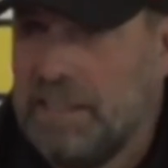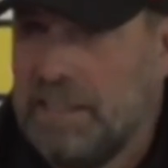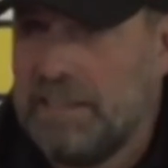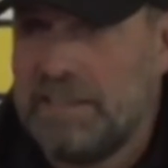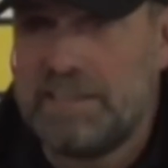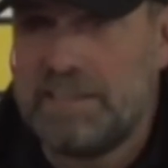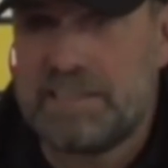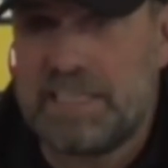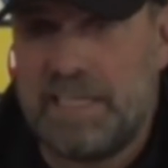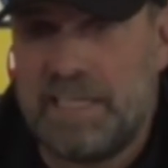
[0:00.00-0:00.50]

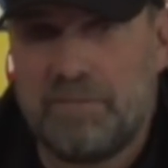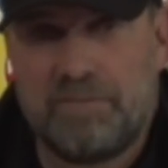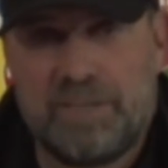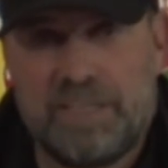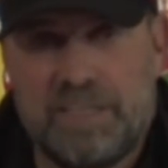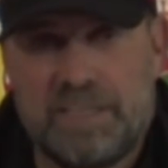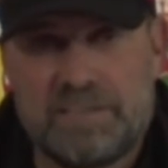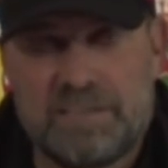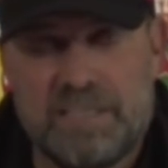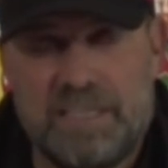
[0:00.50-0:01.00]
These kind of
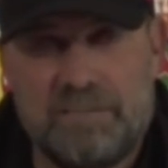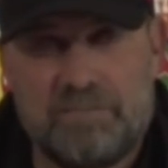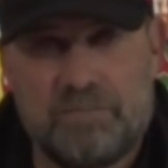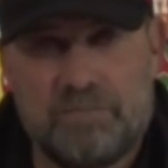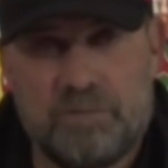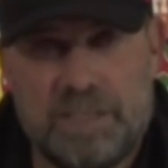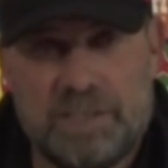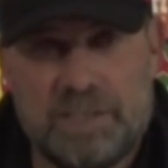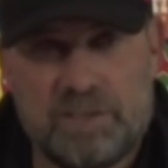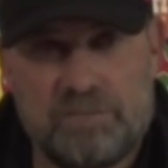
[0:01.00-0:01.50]
things are
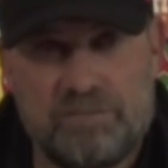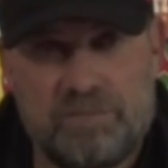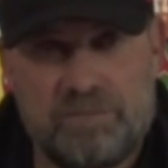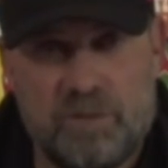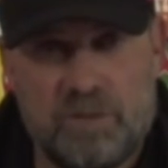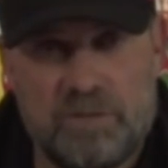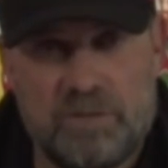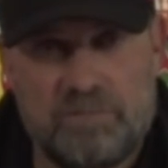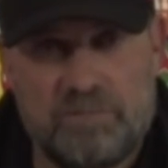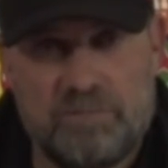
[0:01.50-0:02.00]
influential
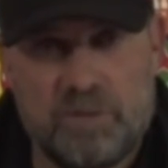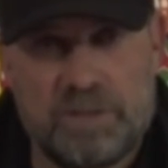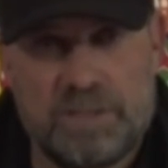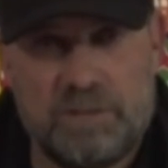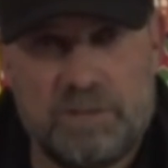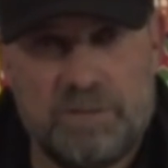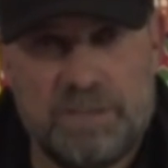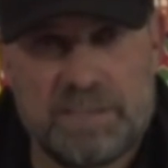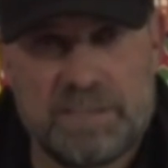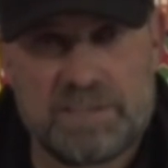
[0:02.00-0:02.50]
for
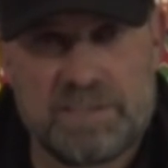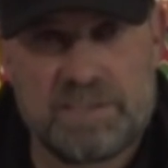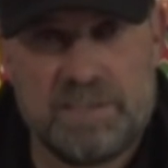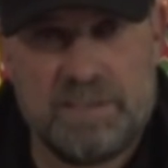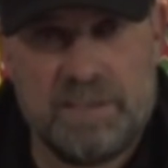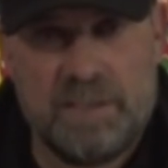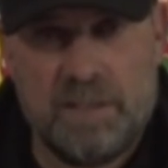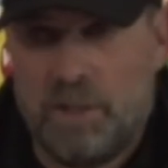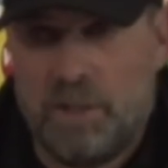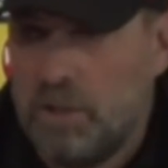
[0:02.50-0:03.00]
careers.
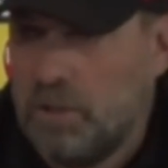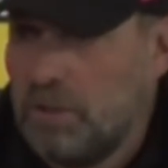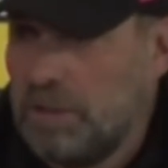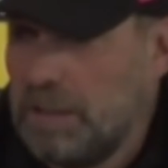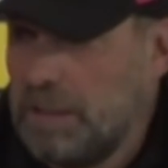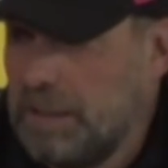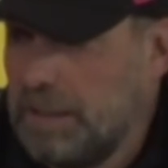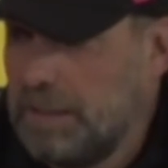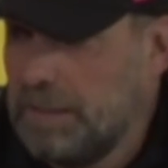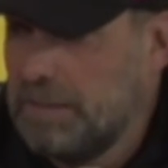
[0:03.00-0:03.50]

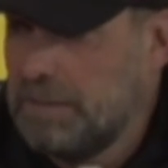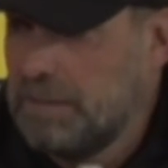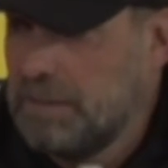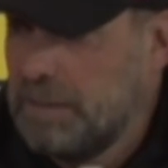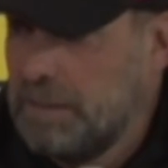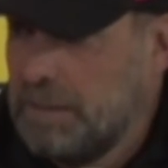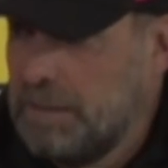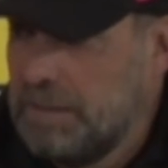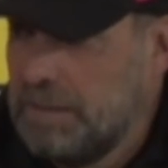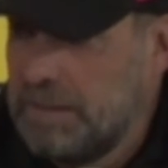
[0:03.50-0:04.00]
And
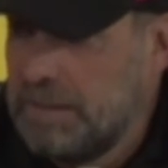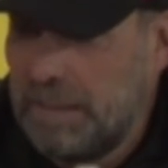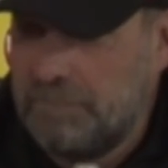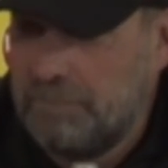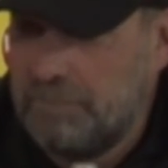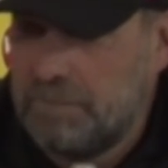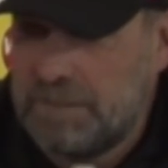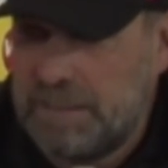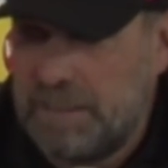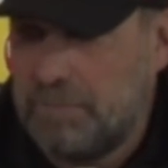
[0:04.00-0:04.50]

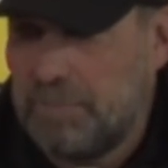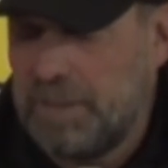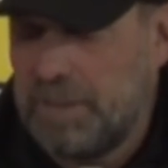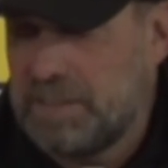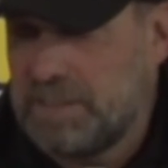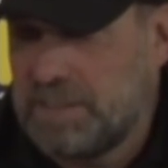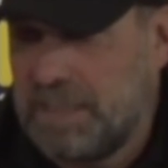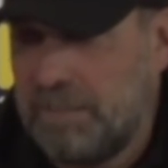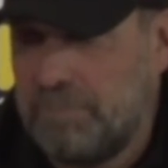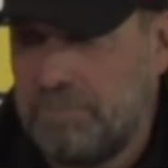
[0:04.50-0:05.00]
then step by
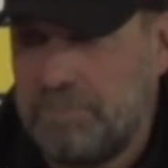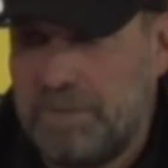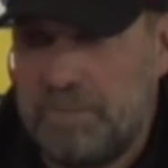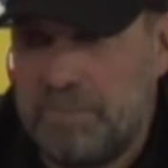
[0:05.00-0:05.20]
step we